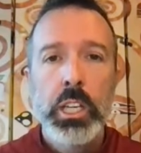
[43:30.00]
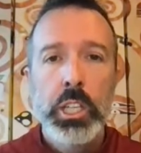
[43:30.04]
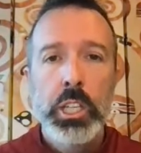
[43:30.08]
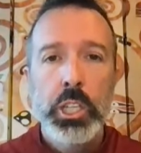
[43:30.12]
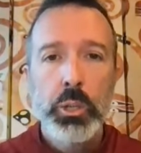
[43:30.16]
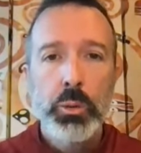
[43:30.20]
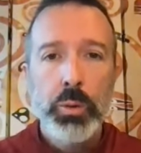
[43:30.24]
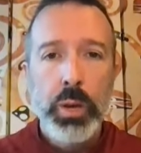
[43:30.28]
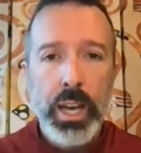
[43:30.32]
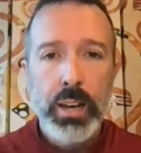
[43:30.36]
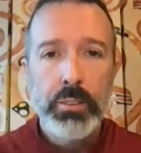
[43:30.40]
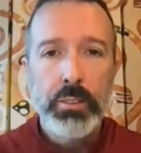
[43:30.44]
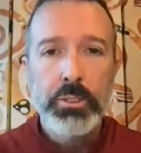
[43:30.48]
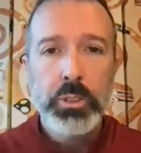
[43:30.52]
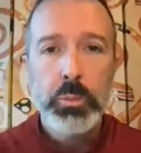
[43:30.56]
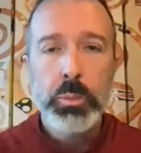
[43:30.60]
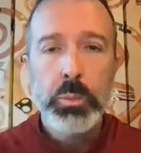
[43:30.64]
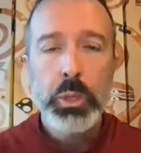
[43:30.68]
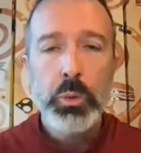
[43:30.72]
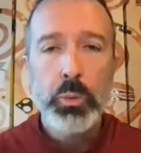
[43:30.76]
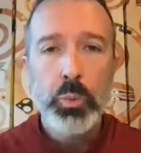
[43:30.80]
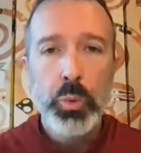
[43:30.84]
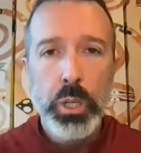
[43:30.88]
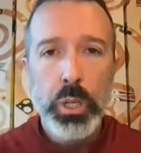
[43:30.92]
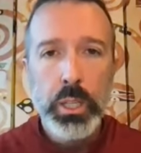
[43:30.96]
You have to
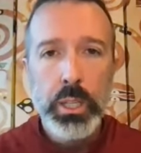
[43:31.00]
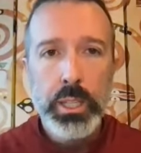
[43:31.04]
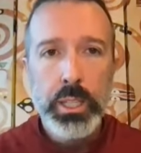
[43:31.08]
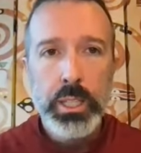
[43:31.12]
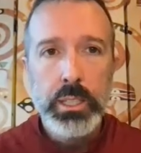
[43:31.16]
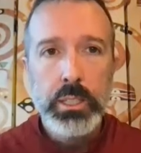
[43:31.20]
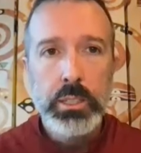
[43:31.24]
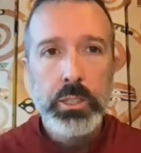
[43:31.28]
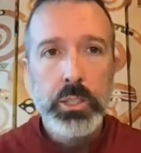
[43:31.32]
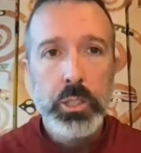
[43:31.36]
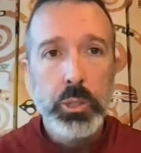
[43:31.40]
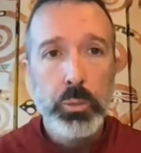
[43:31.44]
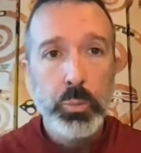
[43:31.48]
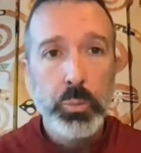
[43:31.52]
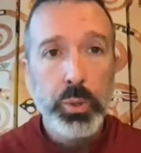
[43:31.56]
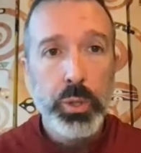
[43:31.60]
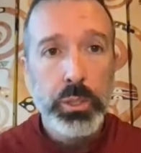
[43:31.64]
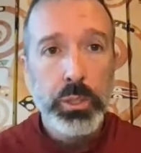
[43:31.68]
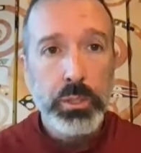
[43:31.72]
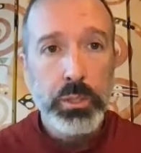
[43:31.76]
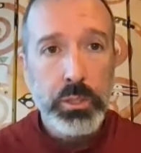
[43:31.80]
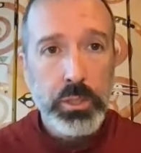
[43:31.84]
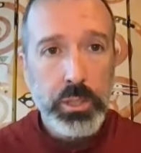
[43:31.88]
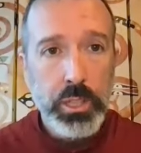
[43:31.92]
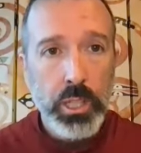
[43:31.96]
be willing to
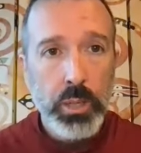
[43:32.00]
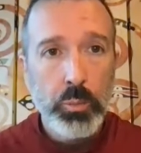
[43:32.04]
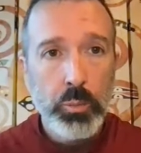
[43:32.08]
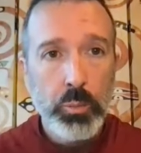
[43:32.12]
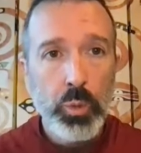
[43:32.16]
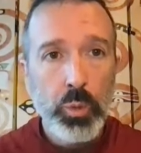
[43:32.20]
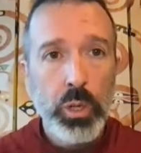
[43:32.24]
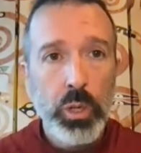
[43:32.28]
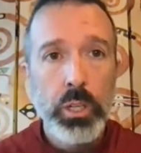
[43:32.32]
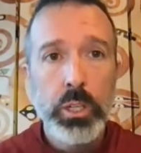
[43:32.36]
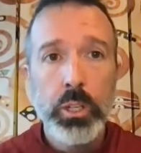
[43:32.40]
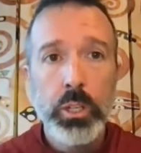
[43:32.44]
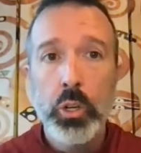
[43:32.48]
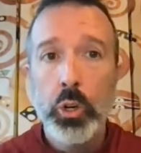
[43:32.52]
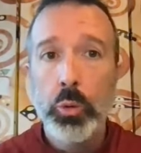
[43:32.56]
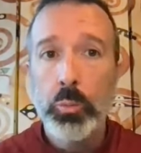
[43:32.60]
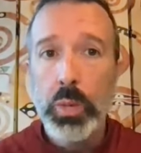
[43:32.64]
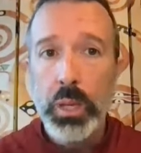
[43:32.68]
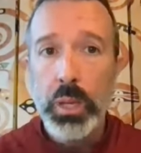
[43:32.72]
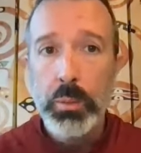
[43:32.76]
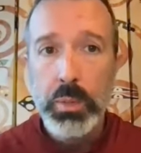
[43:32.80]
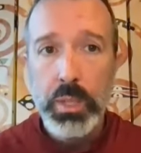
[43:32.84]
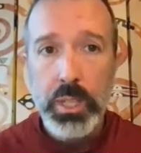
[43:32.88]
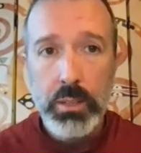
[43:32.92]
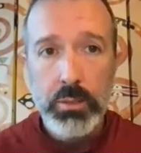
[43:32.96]
put someone, or
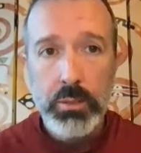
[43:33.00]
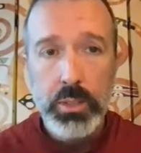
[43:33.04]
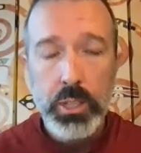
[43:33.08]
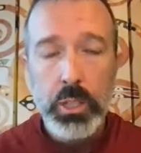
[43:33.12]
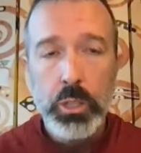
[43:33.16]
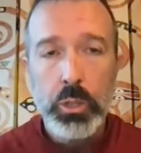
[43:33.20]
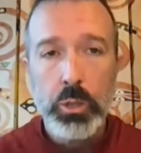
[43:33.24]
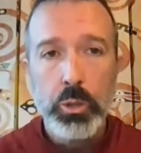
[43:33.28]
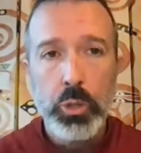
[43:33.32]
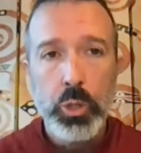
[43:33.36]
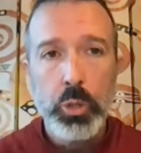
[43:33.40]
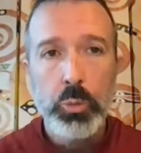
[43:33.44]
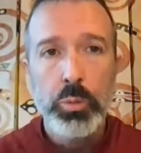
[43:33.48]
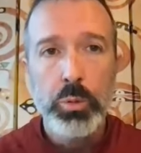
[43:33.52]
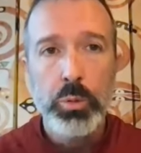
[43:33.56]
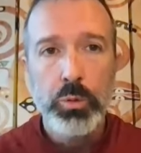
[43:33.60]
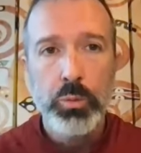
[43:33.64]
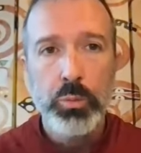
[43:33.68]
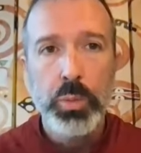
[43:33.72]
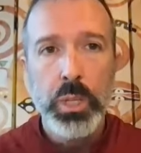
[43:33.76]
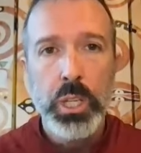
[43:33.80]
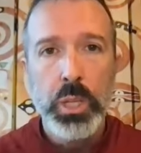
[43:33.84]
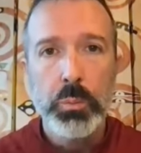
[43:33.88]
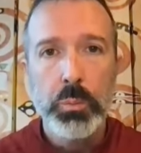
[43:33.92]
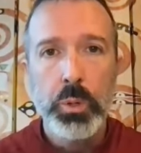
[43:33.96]
maybe even a group of
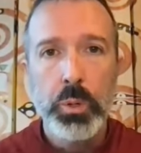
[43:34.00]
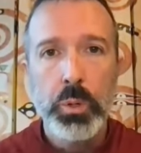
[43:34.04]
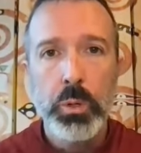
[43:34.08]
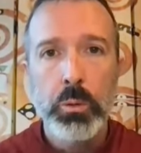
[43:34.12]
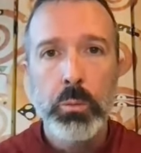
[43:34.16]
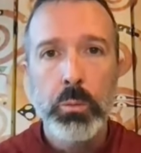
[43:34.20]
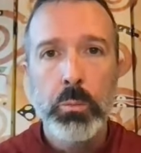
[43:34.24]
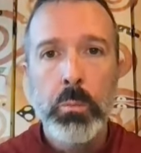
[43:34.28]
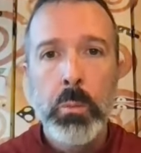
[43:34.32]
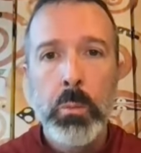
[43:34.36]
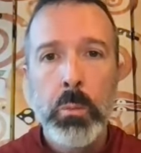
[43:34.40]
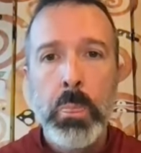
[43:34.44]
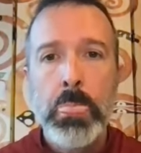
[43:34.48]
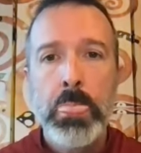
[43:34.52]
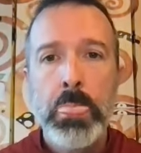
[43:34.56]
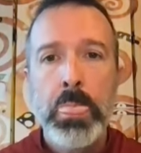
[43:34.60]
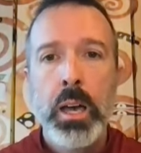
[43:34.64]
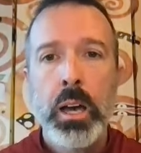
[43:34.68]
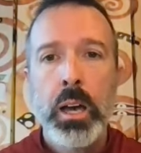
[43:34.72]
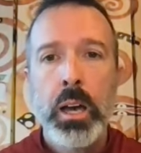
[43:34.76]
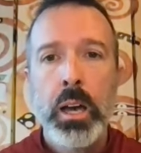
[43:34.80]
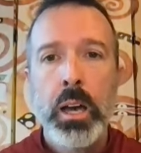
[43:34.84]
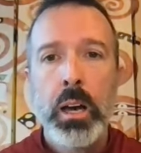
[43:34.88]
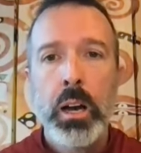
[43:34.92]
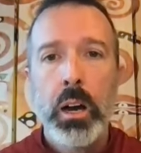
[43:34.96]
people,
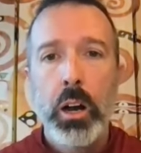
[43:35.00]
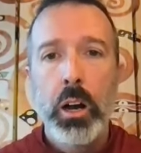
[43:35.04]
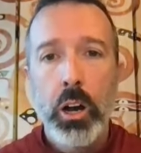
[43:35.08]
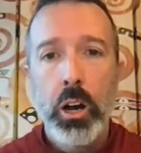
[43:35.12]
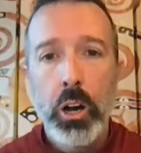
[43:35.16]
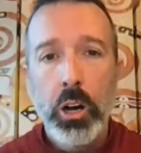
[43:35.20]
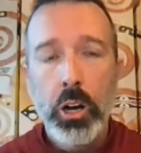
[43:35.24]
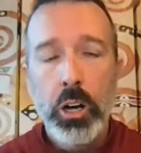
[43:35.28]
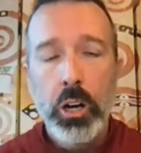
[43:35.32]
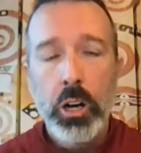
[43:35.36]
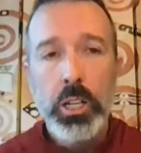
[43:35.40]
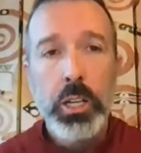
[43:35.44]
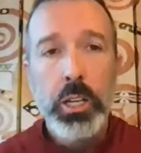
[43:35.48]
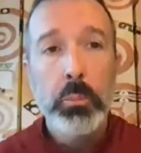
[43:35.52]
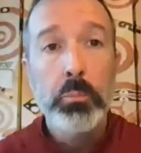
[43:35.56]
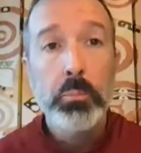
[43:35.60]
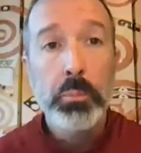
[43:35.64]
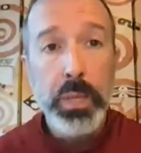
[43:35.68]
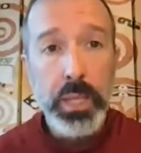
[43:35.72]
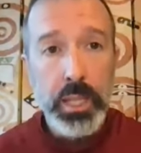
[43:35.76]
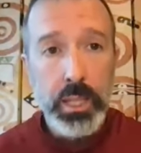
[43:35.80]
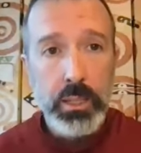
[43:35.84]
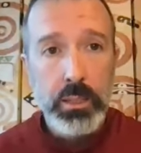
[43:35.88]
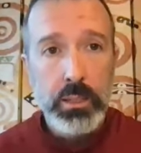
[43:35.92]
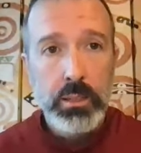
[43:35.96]
on a
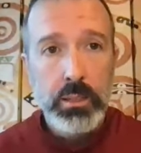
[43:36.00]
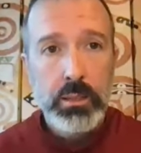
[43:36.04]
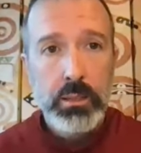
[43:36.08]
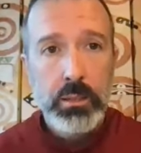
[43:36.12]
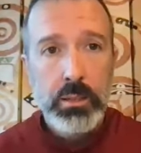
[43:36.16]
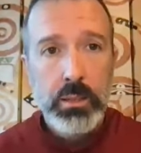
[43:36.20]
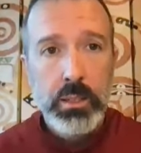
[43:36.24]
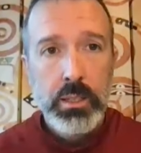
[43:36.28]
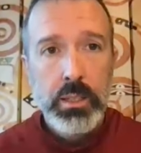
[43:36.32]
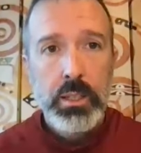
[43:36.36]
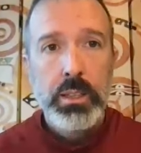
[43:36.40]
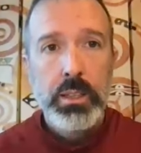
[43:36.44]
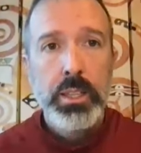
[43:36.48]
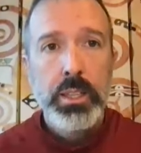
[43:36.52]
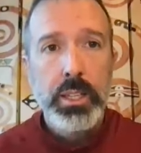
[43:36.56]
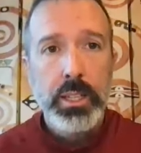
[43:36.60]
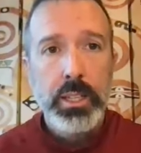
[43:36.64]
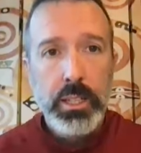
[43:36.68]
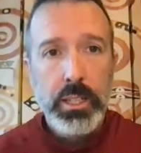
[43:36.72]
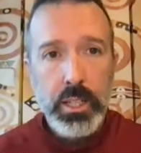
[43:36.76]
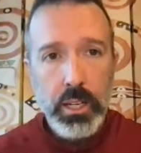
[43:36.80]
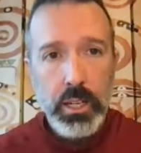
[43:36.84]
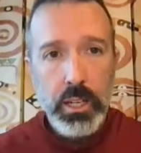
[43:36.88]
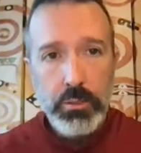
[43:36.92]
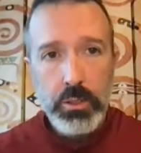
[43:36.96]
beat that
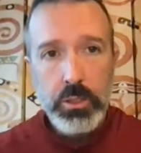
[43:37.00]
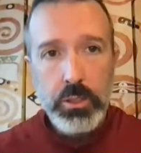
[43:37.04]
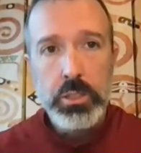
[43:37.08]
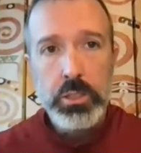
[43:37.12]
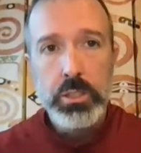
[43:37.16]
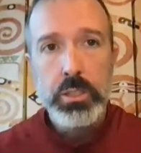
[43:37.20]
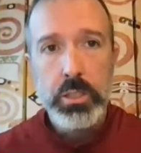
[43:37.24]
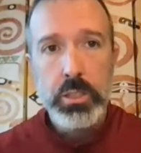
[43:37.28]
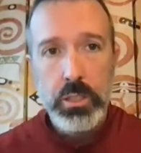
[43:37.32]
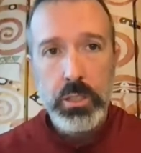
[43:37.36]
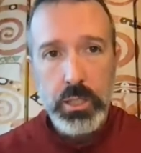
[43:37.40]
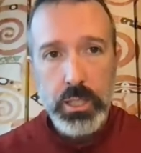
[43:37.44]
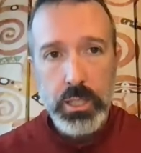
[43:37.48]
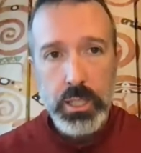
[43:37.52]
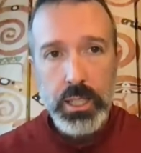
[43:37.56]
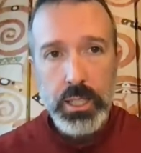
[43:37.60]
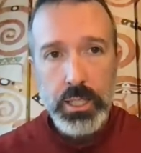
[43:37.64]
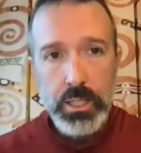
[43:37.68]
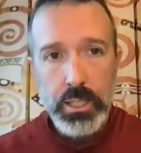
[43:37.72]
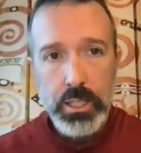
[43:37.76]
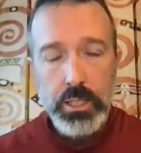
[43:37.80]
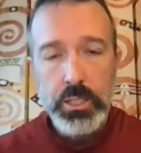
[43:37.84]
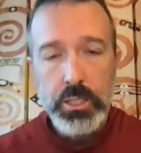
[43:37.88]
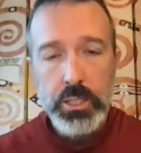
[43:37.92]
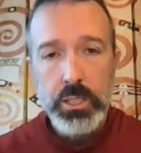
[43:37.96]
covers the
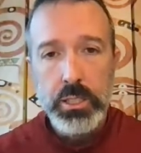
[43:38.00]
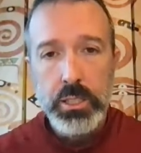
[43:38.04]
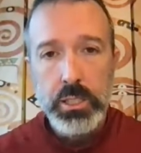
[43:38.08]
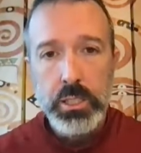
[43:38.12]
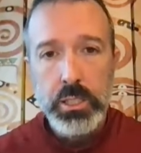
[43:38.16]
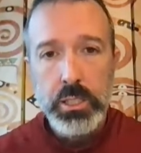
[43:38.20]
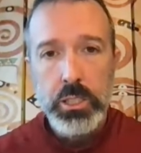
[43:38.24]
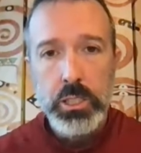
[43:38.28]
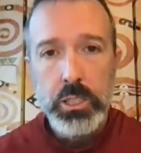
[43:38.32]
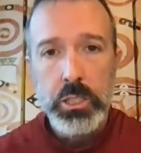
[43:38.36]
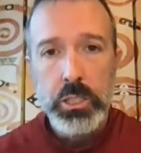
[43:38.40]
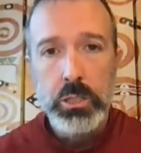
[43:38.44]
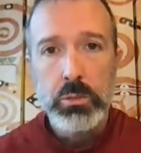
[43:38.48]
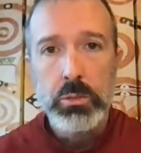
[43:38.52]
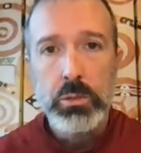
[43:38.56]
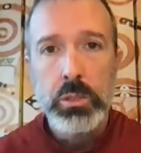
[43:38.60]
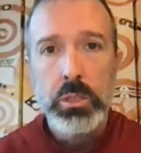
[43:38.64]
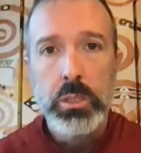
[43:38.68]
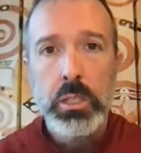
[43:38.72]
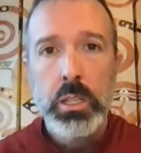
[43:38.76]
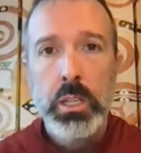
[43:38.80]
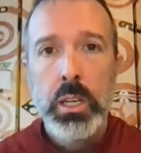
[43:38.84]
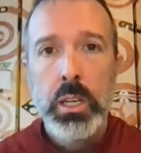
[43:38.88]
Indigenous issues,